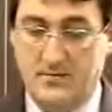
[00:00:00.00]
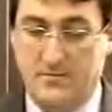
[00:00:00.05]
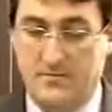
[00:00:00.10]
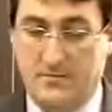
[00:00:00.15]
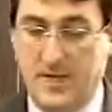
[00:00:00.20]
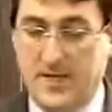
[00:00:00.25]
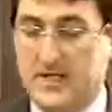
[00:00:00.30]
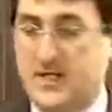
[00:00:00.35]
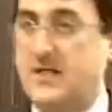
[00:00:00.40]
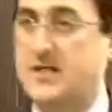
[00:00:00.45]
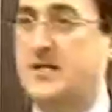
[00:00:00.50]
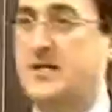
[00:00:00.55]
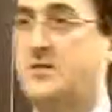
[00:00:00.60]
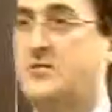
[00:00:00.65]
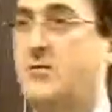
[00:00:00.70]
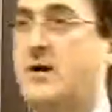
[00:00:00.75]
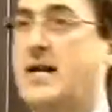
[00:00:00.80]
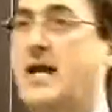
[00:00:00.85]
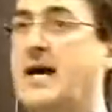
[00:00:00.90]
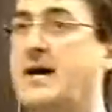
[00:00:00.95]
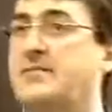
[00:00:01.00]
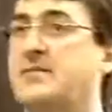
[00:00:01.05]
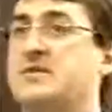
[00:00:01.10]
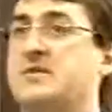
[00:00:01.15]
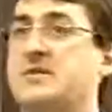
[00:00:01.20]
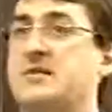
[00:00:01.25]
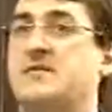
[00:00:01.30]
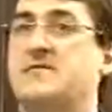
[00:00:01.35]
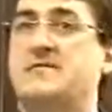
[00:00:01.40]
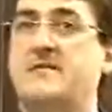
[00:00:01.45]
Basically, what happens
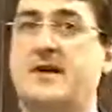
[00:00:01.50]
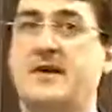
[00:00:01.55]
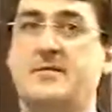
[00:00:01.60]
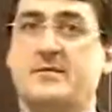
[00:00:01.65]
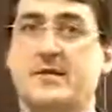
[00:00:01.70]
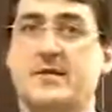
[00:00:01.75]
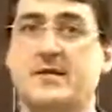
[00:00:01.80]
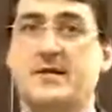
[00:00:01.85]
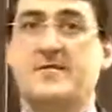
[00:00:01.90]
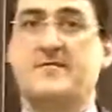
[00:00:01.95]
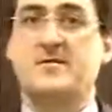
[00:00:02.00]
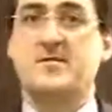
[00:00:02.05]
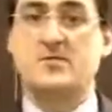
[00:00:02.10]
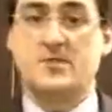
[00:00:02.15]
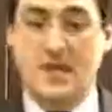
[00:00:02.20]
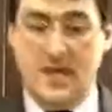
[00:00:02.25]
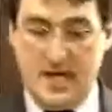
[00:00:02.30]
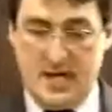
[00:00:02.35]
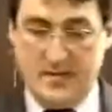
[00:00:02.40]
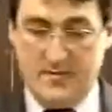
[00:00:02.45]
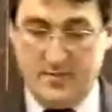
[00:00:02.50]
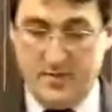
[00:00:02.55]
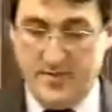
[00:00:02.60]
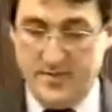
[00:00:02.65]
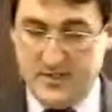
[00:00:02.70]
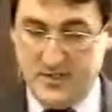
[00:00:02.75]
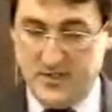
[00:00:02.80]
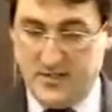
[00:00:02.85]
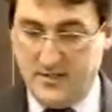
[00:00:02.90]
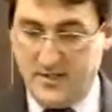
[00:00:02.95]
to your family if you die
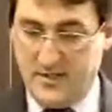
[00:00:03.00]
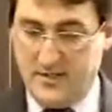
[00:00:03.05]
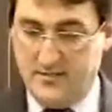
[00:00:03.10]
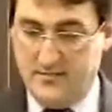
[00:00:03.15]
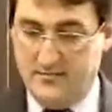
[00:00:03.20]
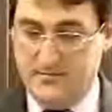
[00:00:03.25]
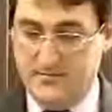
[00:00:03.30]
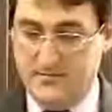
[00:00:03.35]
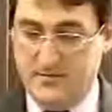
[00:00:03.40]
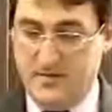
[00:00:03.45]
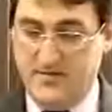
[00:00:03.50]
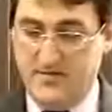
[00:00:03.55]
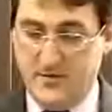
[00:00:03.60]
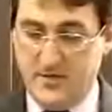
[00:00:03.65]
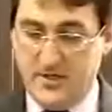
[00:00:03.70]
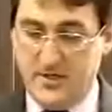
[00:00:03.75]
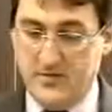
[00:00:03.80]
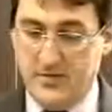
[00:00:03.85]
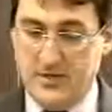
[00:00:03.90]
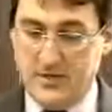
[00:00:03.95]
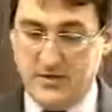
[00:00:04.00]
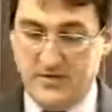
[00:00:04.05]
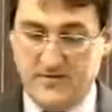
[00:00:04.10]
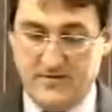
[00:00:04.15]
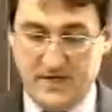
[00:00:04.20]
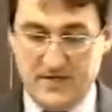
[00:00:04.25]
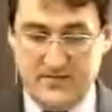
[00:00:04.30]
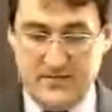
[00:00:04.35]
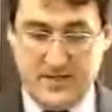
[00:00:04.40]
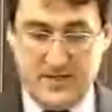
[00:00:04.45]
prematurely before you reach your
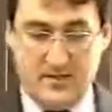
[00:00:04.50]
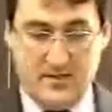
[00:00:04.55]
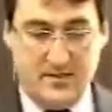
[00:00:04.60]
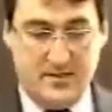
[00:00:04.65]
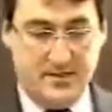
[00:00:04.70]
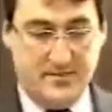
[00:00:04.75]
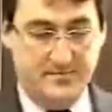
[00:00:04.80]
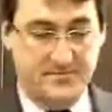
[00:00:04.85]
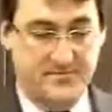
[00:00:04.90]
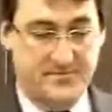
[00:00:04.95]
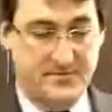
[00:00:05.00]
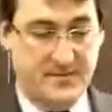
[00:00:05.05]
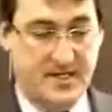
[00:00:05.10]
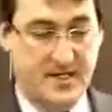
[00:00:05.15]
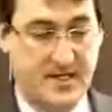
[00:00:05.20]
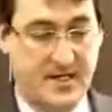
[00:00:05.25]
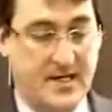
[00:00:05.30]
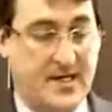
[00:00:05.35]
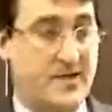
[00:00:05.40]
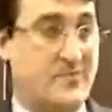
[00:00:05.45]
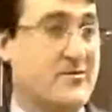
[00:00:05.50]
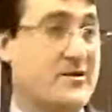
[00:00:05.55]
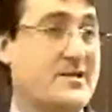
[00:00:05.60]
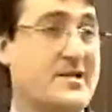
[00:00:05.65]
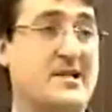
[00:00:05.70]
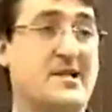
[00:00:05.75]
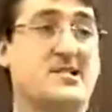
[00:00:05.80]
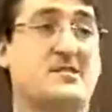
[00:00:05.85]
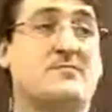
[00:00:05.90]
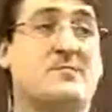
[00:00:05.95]
investment goals? It really
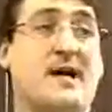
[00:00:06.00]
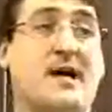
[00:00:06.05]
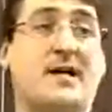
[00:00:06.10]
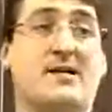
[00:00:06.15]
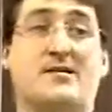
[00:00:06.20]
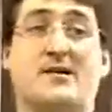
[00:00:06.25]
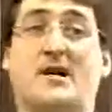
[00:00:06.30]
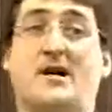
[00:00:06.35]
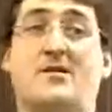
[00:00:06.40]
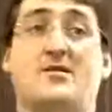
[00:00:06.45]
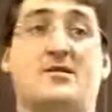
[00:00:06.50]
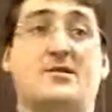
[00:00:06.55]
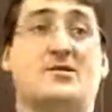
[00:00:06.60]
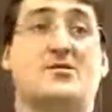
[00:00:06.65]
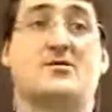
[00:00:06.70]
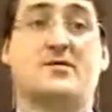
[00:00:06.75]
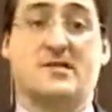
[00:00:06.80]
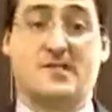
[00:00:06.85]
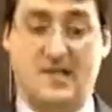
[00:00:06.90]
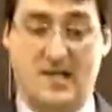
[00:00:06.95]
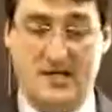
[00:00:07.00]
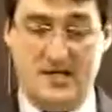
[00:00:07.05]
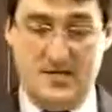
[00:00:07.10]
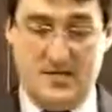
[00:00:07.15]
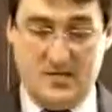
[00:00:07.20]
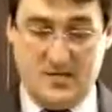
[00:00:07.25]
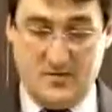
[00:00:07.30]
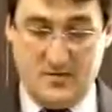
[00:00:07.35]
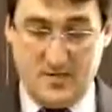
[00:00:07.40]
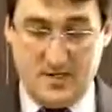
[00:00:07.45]
doesn't matter how good your
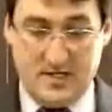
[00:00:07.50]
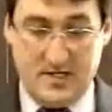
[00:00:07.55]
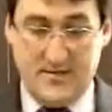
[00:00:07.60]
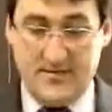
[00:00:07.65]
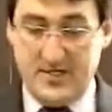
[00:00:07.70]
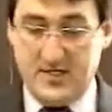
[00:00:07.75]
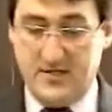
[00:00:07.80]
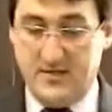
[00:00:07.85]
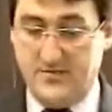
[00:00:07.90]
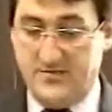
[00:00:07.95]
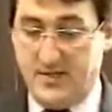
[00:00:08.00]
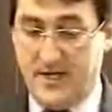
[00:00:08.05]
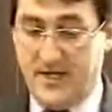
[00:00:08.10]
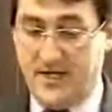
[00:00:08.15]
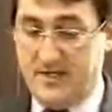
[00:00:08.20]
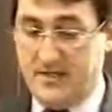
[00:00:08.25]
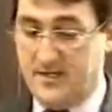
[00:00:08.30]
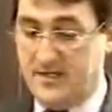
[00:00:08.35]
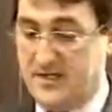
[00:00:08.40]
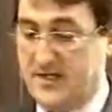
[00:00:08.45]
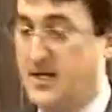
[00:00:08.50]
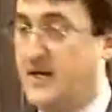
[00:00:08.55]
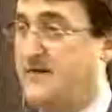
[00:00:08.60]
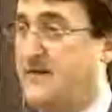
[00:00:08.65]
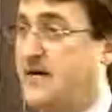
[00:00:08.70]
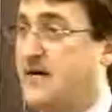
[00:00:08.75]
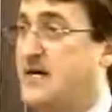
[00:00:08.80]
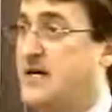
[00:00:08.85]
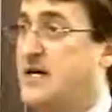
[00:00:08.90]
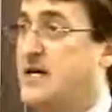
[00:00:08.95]
intentions were and how much you planned on
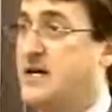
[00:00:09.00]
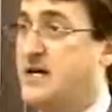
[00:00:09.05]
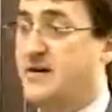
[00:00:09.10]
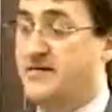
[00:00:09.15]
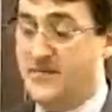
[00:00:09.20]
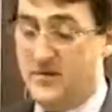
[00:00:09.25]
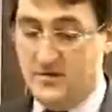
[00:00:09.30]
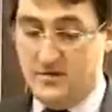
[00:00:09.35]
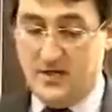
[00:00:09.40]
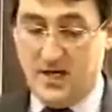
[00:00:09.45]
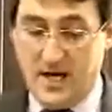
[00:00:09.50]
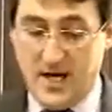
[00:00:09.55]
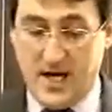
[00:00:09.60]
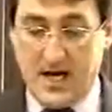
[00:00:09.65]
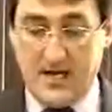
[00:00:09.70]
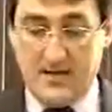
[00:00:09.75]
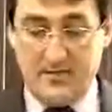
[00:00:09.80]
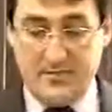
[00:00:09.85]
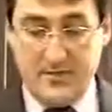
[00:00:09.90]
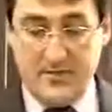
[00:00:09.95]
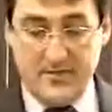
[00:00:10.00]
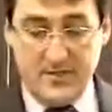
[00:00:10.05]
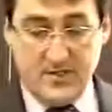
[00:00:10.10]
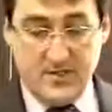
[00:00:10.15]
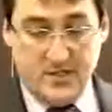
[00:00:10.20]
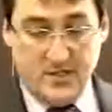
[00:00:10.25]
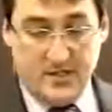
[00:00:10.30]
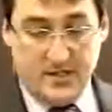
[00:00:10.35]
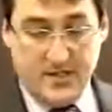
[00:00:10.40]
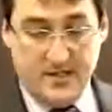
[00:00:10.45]
saving. If you die
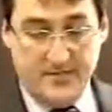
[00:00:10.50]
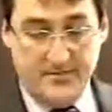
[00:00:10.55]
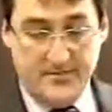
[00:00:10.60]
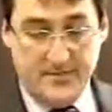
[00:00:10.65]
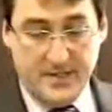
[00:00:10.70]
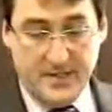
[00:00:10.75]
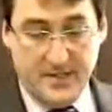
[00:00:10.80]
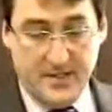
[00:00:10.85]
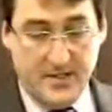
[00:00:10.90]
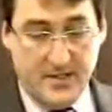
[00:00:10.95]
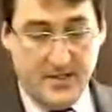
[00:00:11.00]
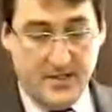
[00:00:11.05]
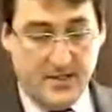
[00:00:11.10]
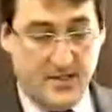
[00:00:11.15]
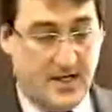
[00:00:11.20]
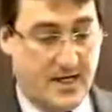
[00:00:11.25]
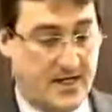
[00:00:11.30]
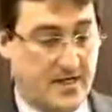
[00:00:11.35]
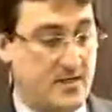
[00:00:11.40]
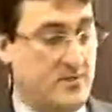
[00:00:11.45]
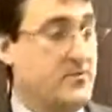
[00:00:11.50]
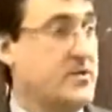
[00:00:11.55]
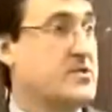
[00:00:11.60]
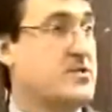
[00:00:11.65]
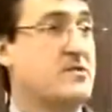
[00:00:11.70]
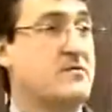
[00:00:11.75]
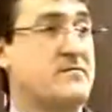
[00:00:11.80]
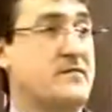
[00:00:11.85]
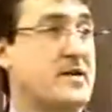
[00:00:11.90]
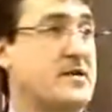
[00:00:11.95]
prematurely, you're not going to reach
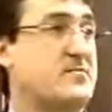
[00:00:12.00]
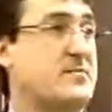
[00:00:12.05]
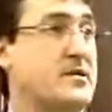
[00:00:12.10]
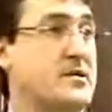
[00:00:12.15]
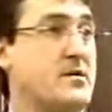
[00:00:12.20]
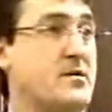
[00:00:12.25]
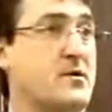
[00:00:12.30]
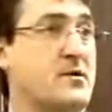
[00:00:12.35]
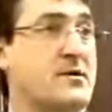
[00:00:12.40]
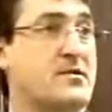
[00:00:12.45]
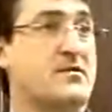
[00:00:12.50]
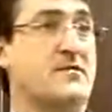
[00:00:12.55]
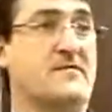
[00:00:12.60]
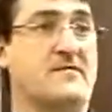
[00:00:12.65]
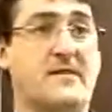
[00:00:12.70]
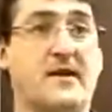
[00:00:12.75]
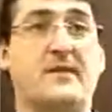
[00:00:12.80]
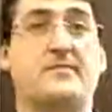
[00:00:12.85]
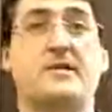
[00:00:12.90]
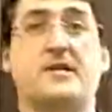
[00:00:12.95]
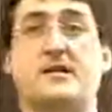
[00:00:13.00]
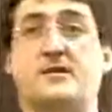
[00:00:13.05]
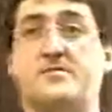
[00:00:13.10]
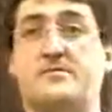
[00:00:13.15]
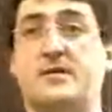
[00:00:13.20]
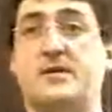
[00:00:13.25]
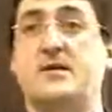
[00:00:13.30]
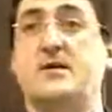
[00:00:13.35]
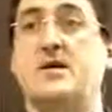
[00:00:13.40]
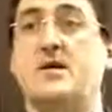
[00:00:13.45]
your investment goal, and your family could
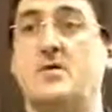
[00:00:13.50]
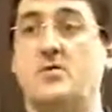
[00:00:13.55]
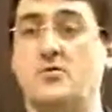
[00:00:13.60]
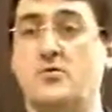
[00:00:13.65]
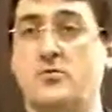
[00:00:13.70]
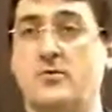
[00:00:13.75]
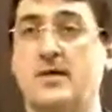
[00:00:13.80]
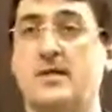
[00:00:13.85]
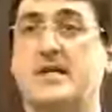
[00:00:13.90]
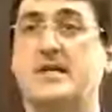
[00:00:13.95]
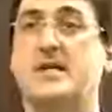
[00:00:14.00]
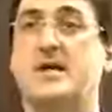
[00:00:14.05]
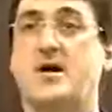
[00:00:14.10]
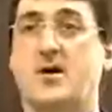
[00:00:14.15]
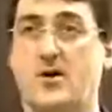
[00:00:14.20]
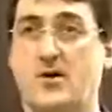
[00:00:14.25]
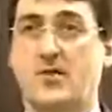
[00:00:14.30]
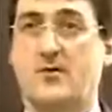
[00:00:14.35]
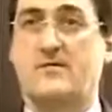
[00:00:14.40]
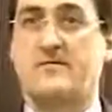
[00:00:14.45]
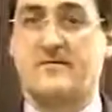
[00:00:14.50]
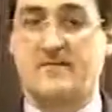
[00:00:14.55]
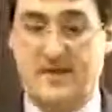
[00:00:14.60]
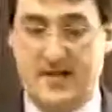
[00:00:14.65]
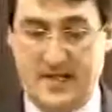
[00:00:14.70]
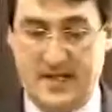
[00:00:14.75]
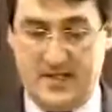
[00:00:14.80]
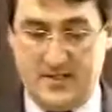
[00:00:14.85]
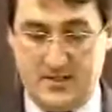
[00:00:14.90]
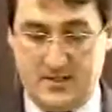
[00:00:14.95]
be really hurt
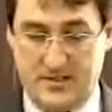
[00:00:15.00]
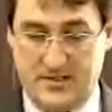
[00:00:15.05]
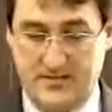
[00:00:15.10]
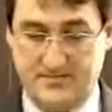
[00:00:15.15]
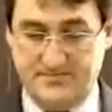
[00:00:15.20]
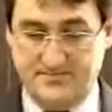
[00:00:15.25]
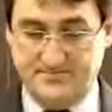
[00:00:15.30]
financially.